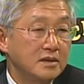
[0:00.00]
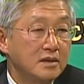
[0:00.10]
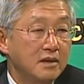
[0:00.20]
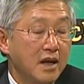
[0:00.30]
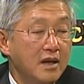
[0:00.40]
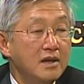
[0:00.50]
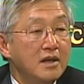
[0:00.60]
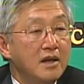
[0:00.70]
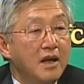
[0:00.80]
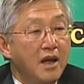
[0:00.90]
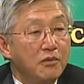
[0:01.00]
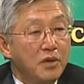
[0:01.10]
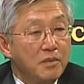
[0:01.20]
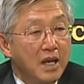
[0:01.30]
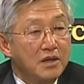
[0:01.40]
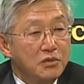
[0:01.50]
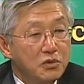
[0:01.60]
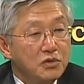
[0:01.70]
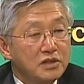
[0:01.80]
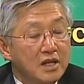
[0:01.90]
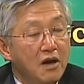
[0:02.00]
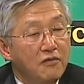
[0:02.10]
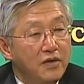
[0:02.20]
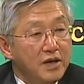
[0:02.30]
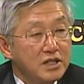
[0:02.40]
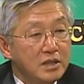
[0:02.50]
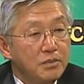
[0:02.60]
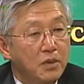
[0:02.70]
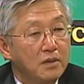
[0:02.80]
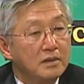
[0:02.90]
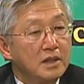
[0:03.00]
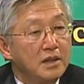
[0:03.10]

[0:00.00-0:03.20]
Okay, and we made the rules now very simple.